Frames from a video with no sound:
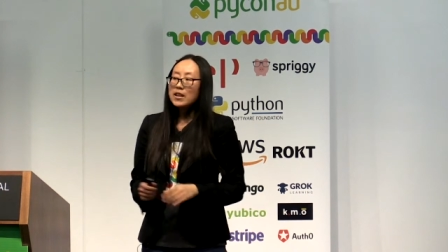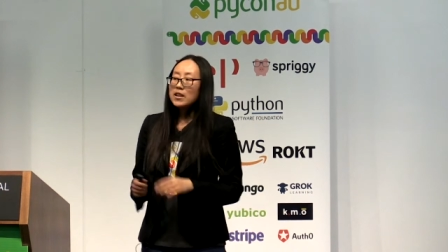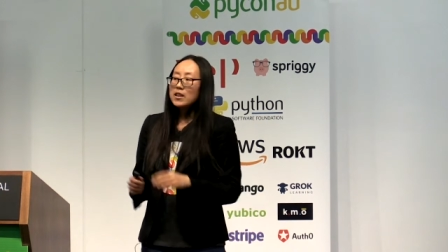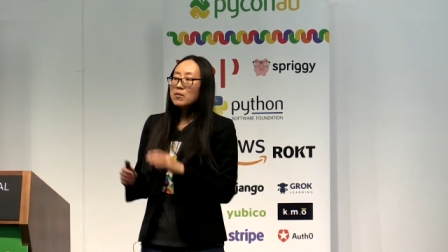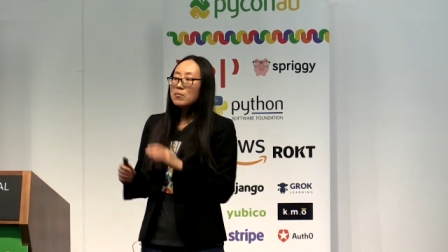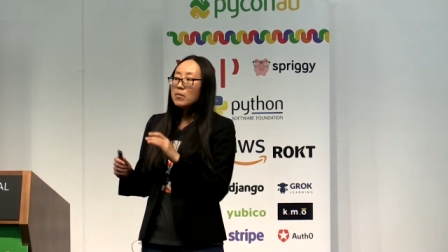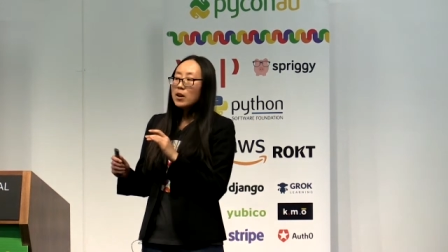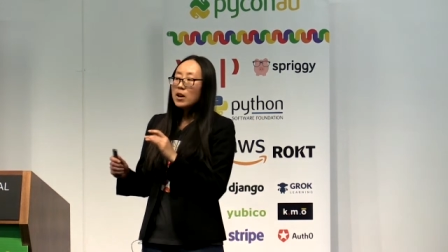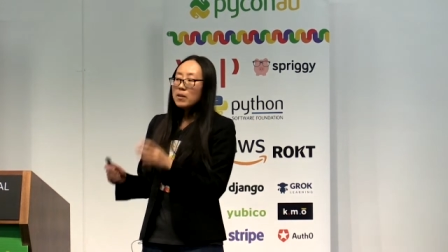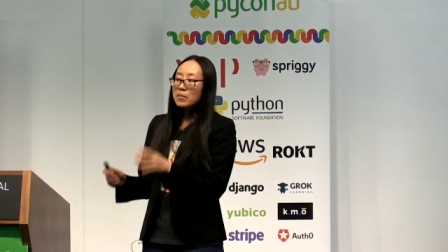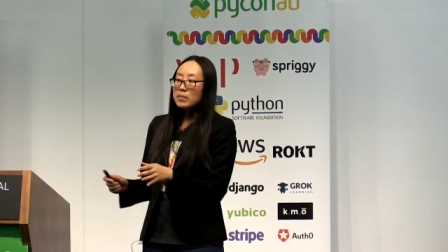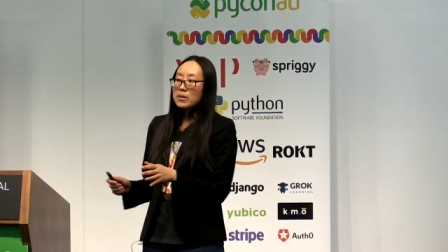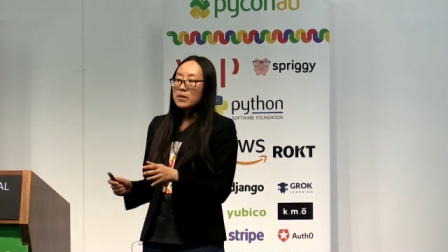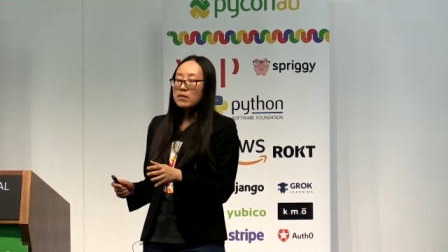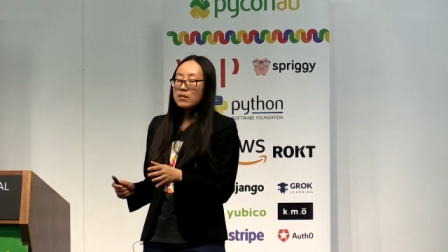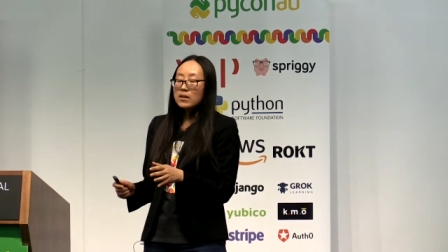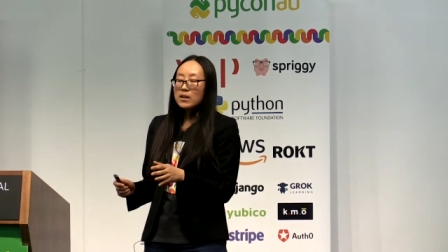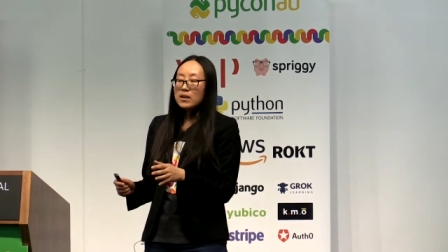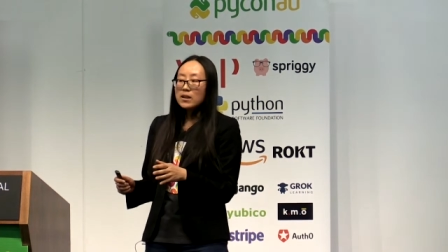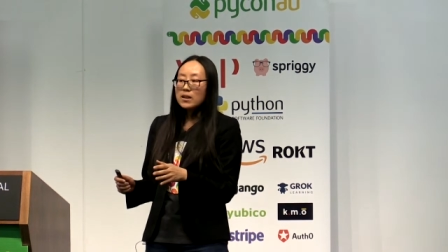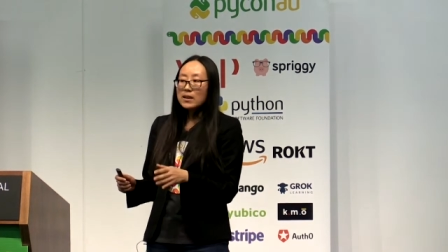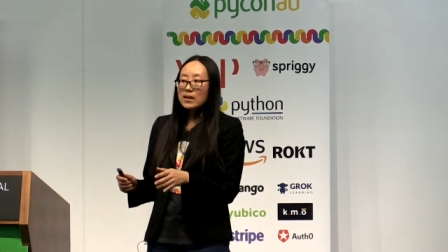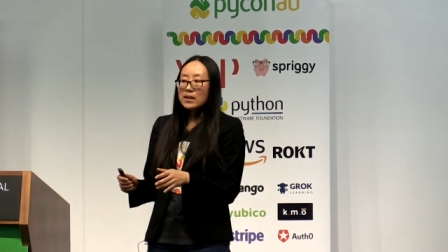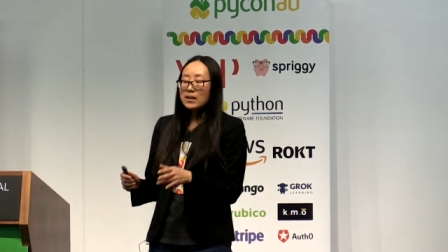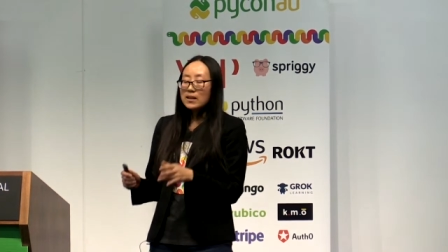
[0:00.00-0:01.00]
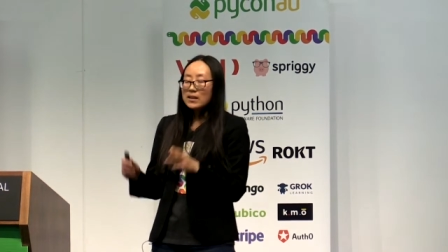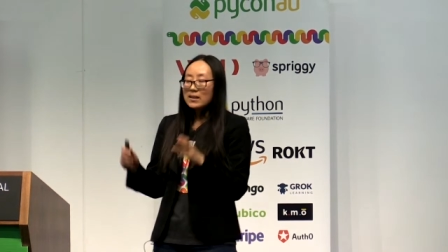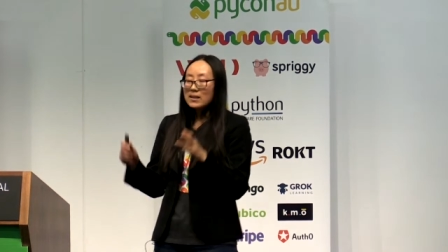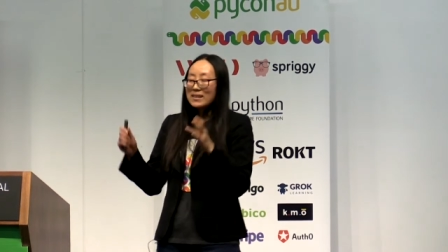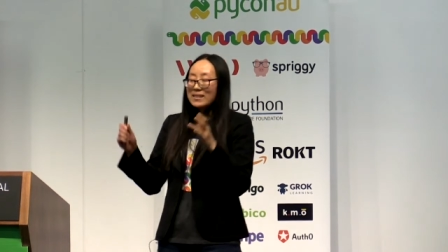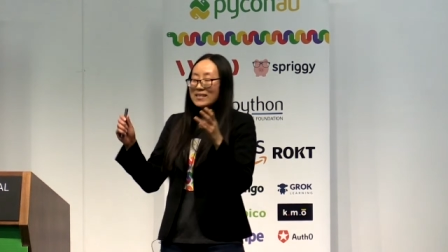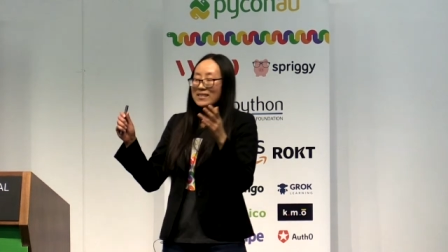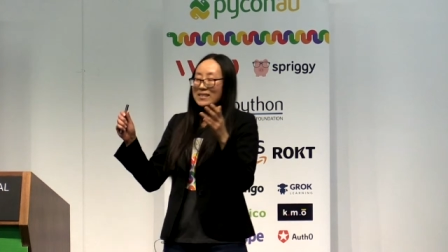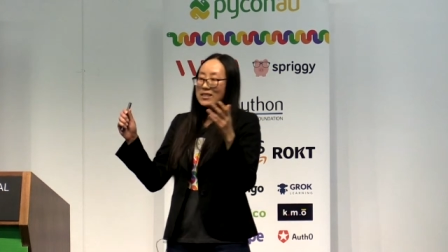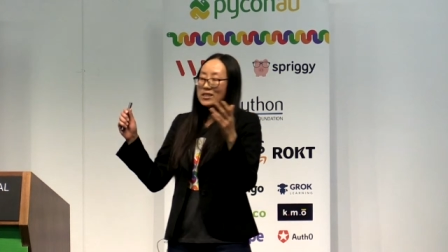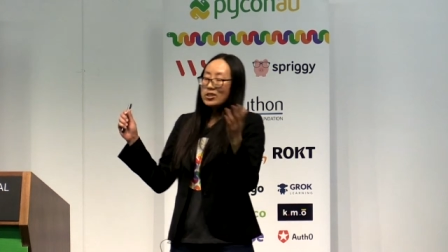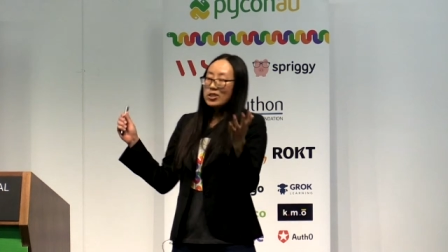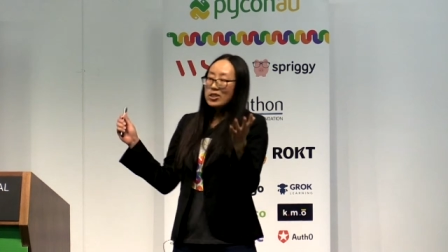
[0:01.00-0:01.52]
you might be thinking,
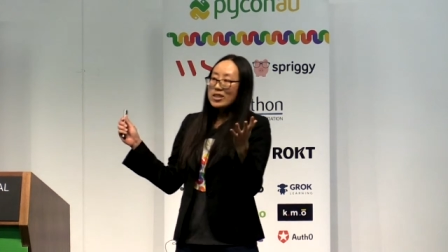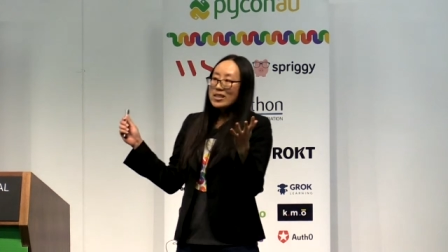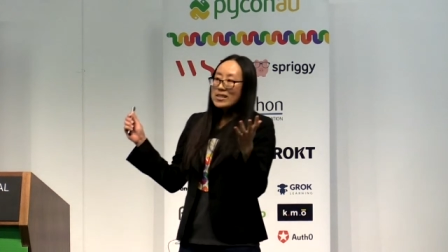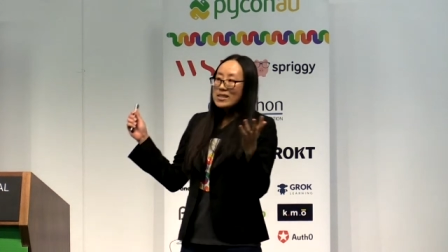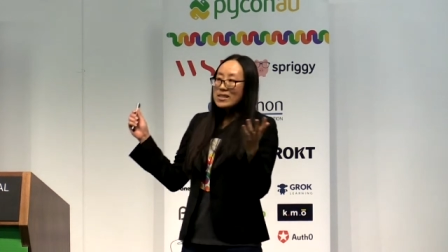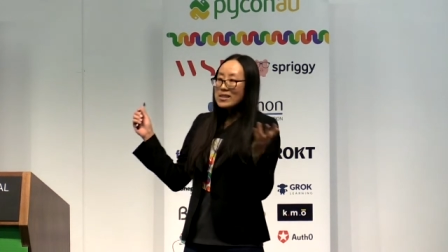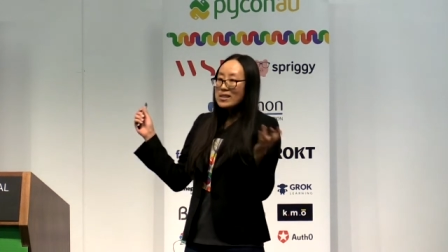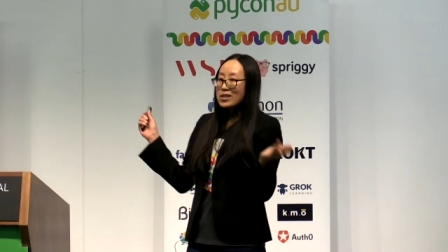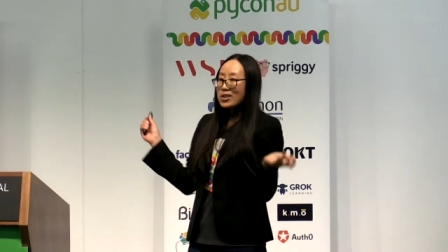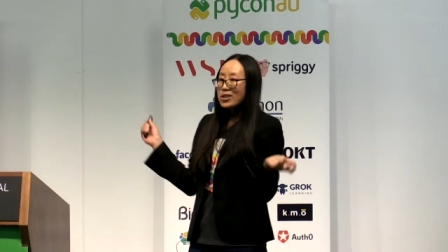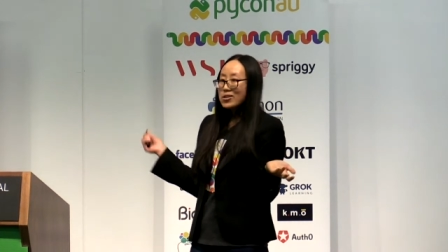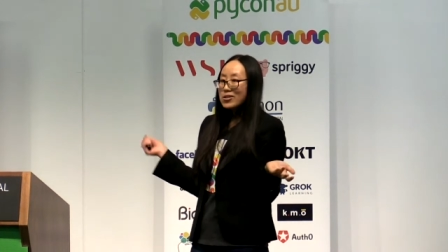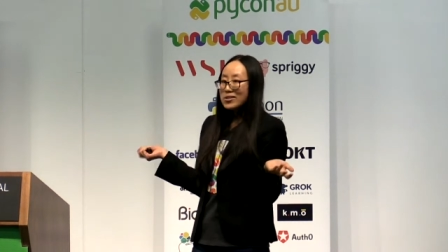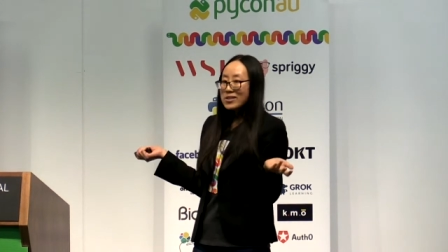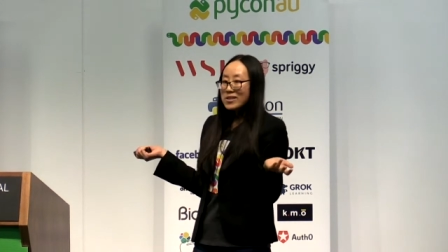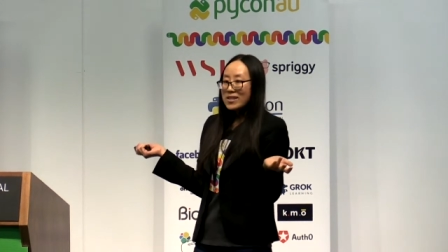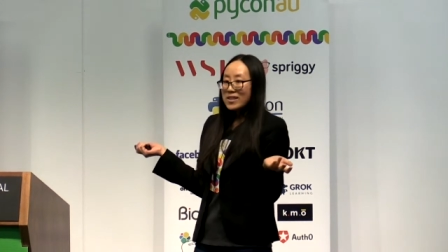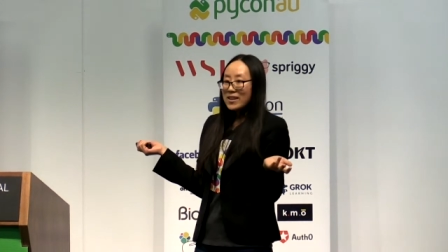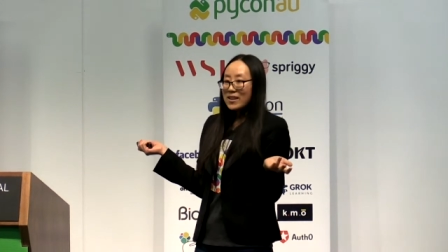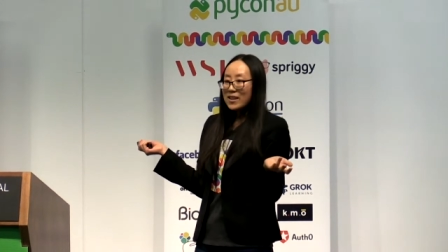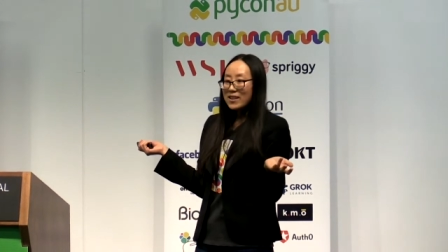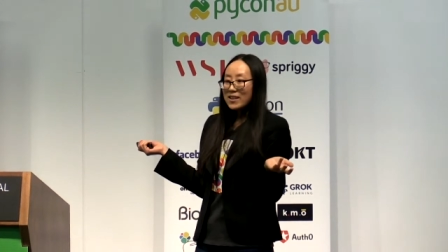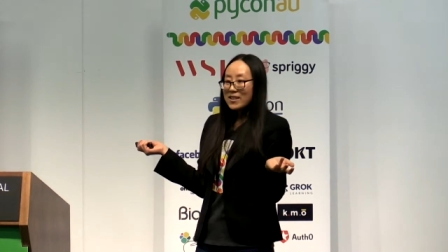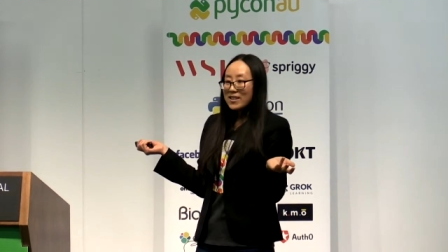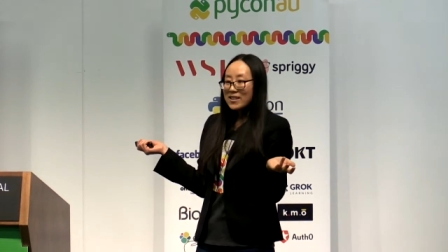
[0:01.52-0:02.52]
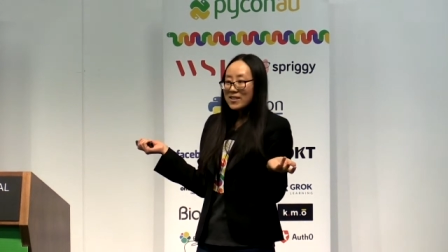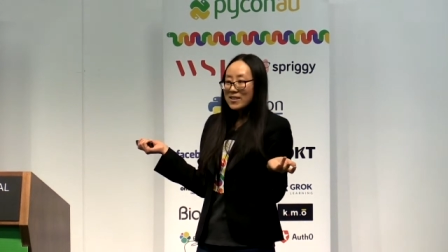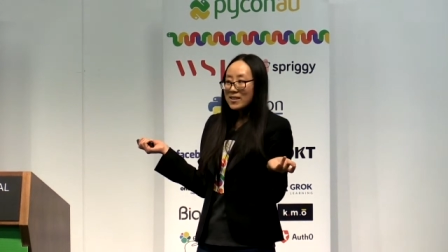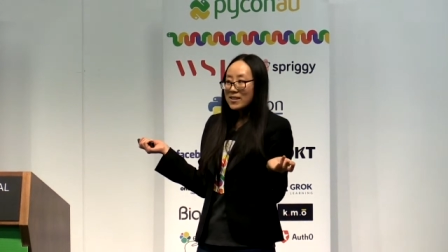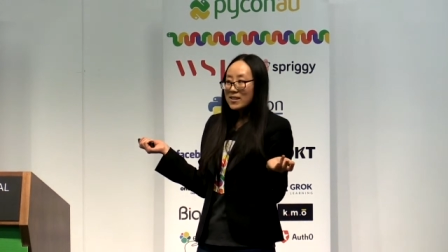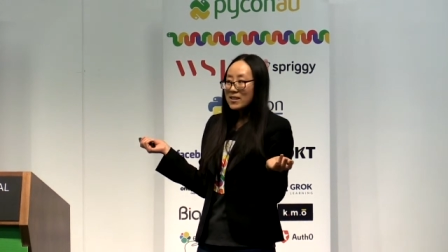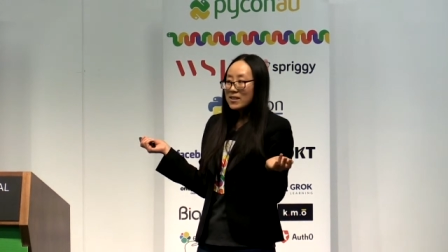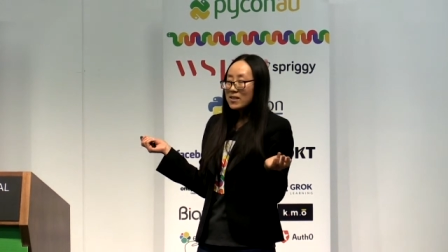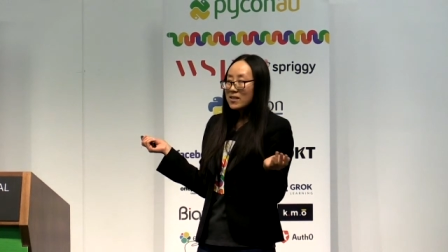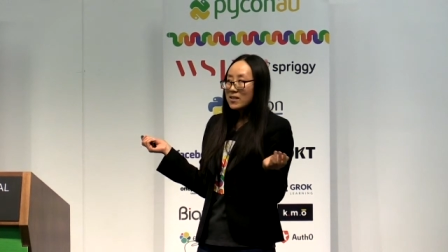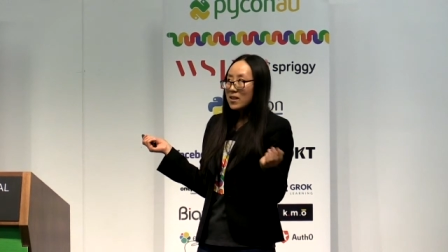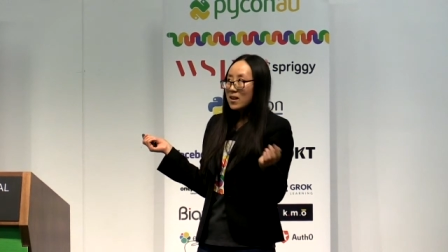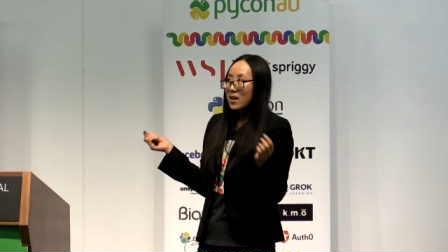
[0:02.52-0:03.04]
geez, two
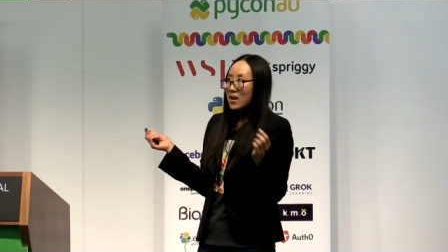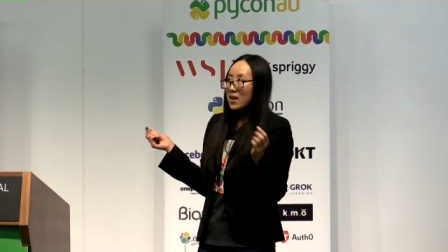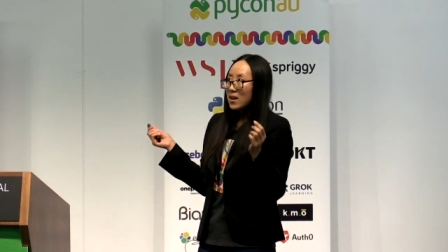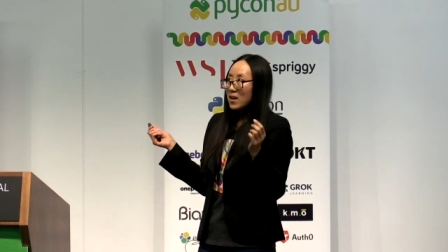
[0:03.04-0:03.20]
seconds,